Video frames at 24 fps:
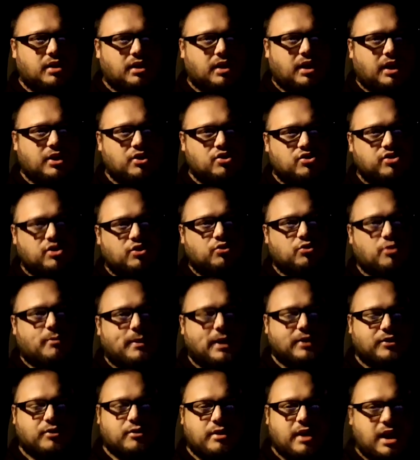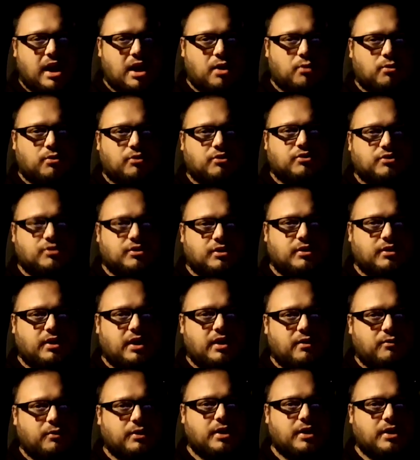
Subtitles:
I usually do about 3 hours. Hey,